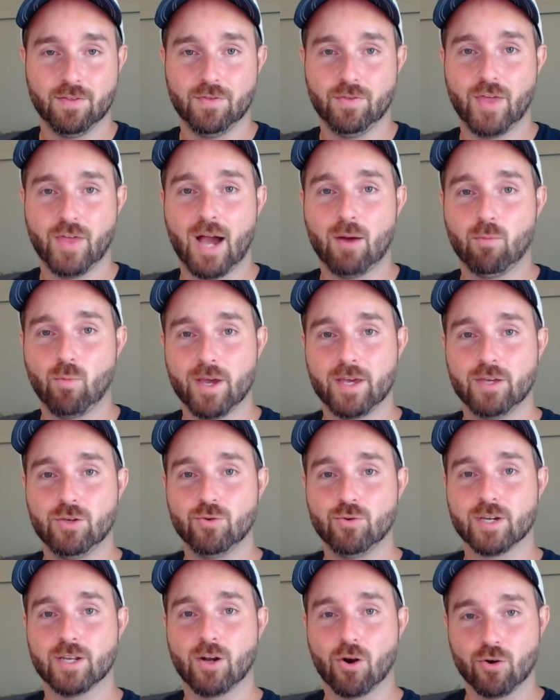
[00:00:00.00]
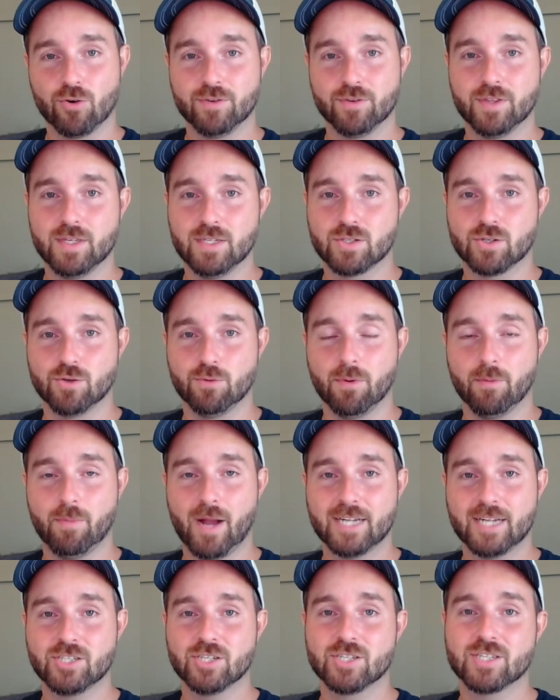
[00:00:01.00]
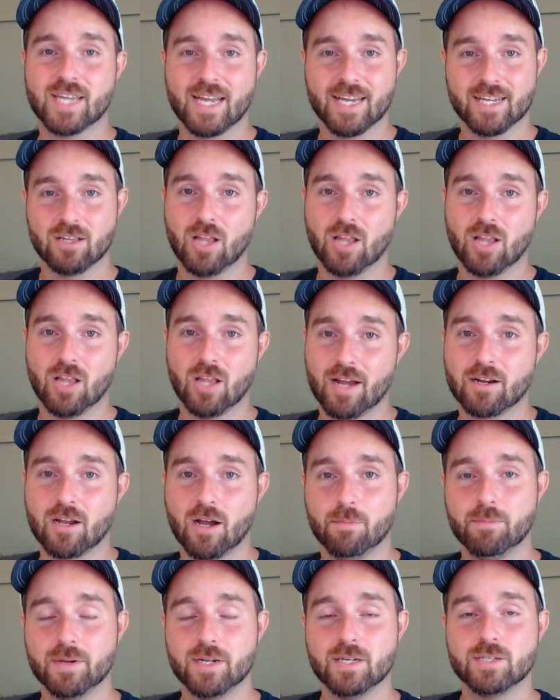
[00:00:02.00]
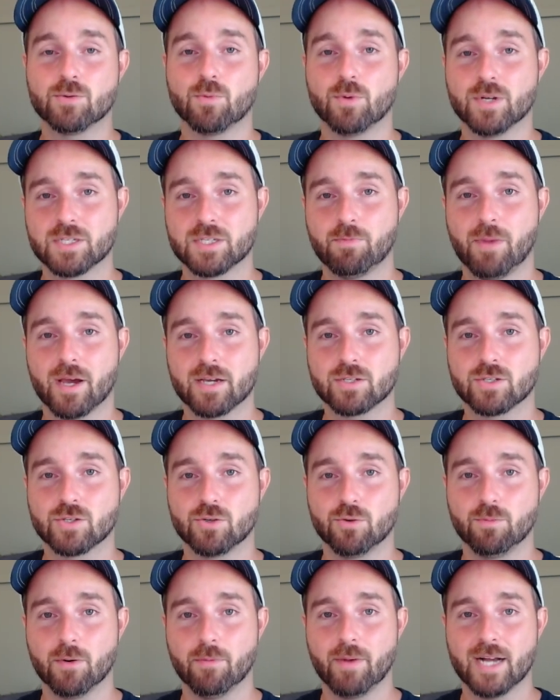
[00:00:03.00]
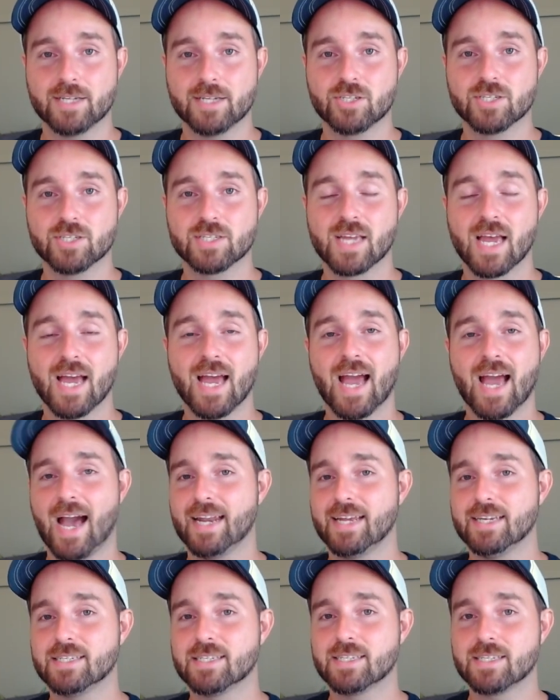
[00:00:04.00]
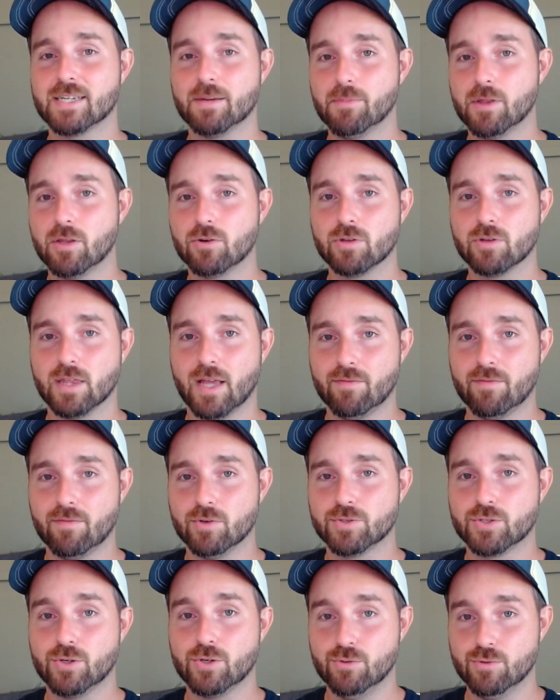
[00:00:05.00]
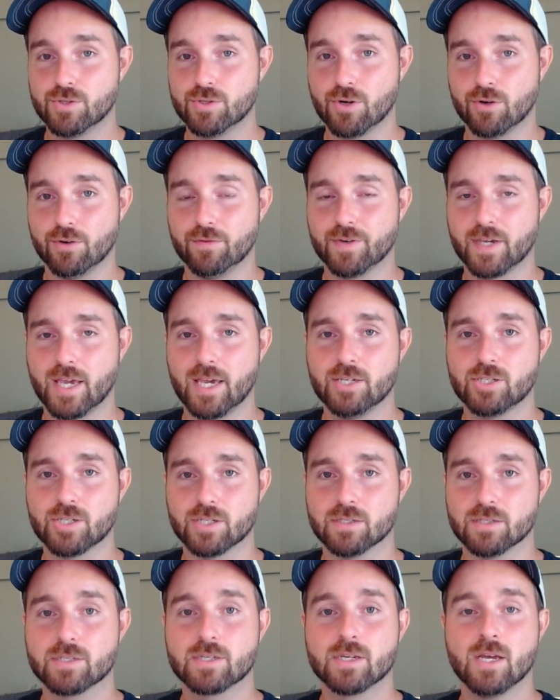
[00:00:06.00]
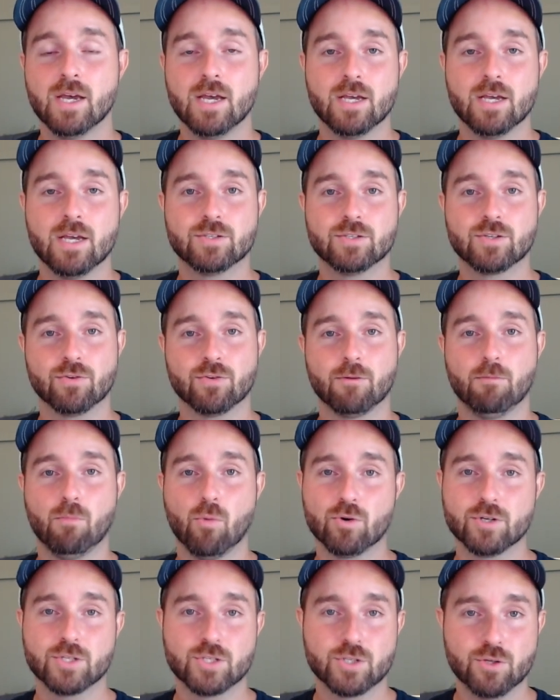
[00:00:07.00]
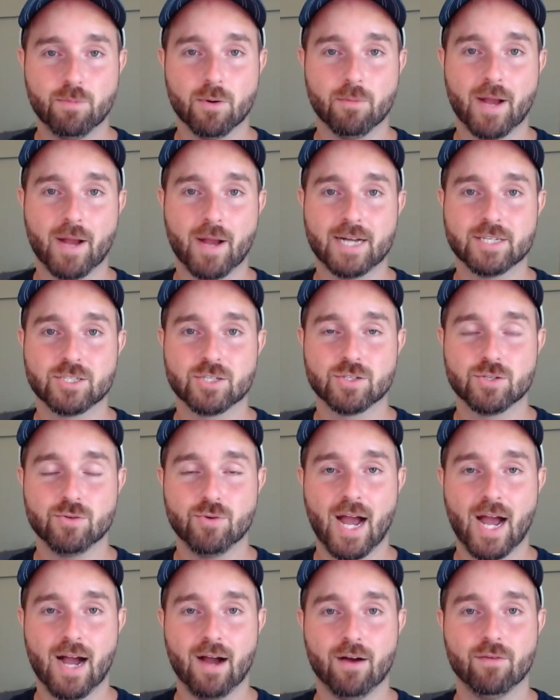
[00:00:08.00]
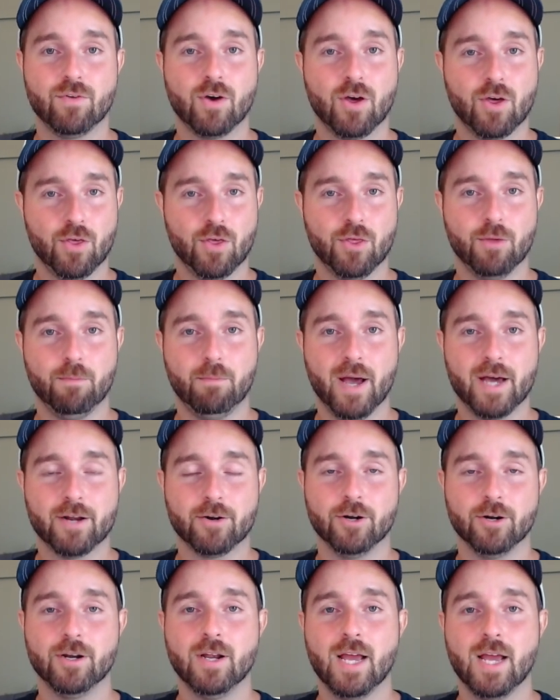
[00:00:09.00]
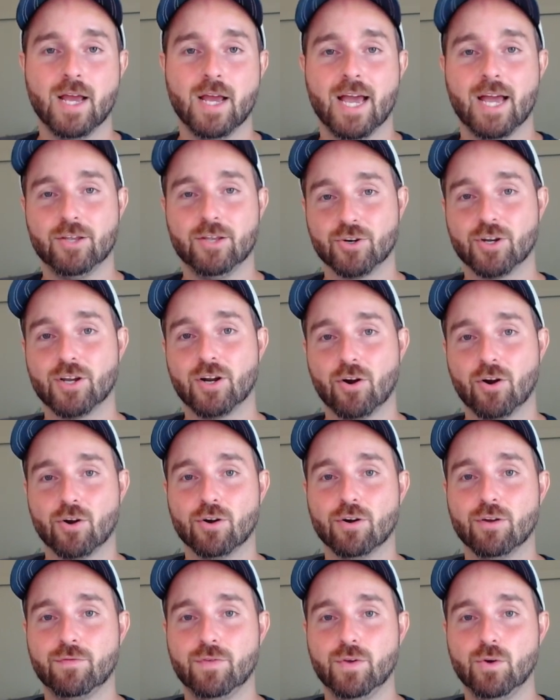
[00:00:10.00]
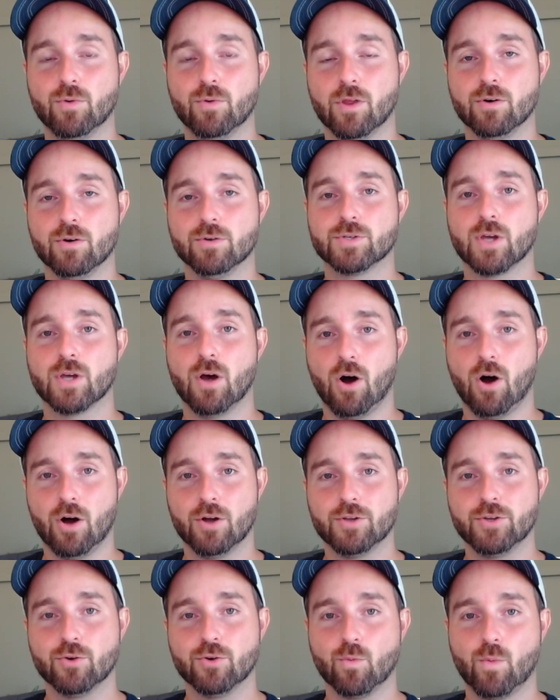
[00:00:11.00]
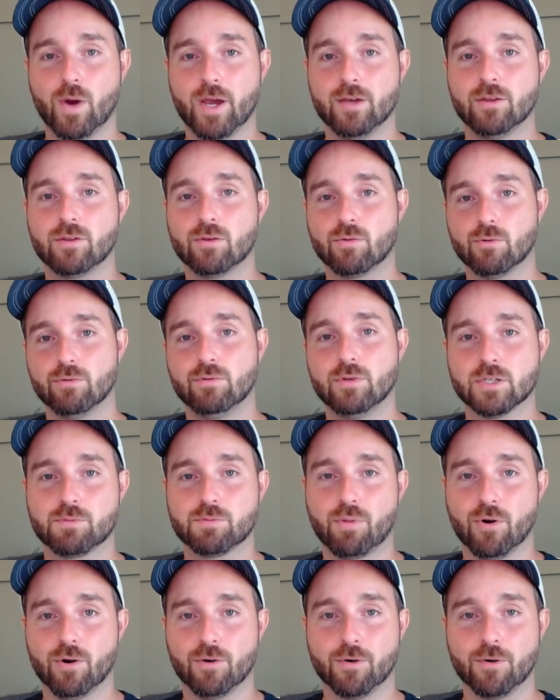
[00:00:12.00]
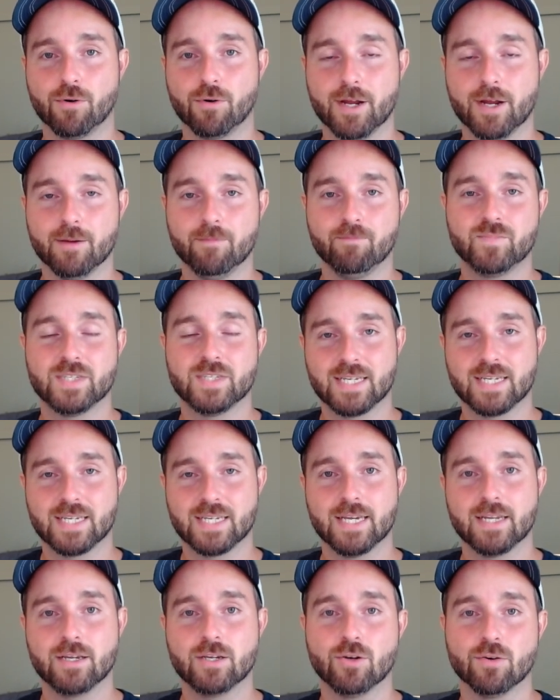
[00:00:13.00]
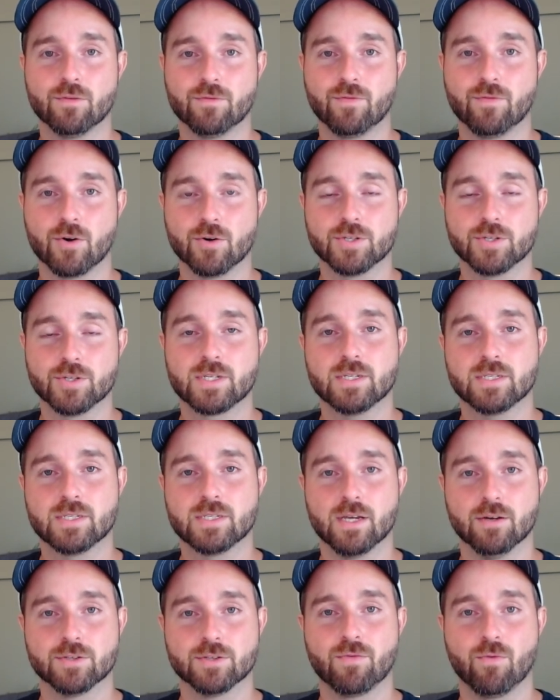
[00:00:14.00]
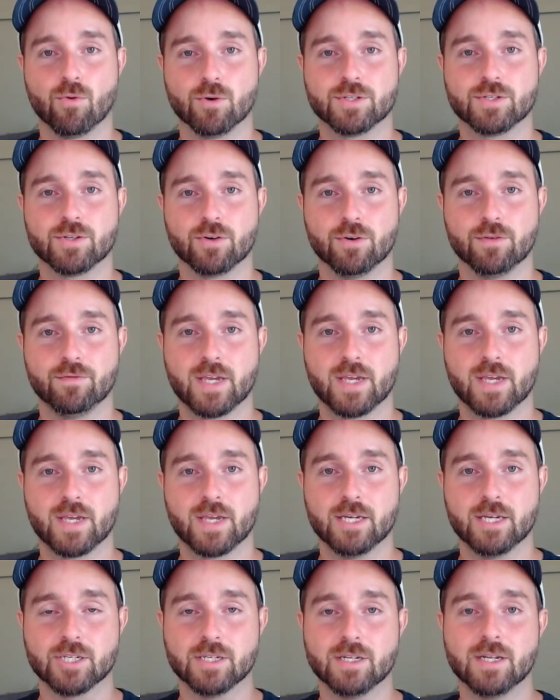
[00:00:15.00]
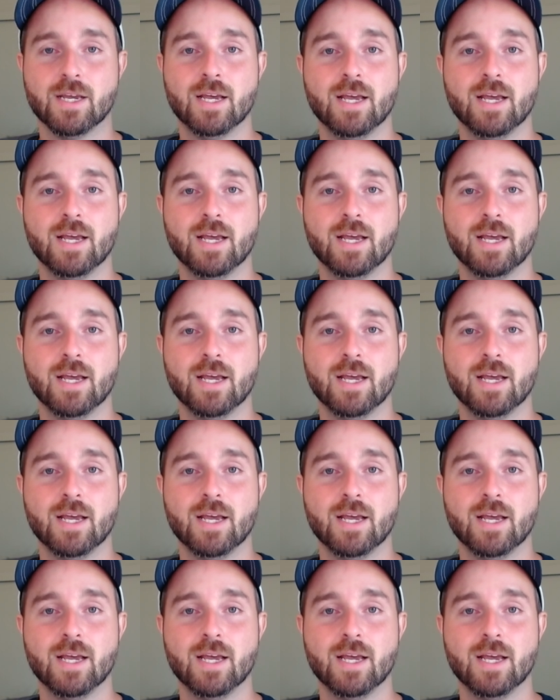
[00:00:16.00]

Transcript: That way, you can earn these super badges, and a lot of companies respect super badges at a similar level to certifications. So, the more super badges you have, the better. And you're going to earn a few of those on your way through this program to getting your first Salesforce certification.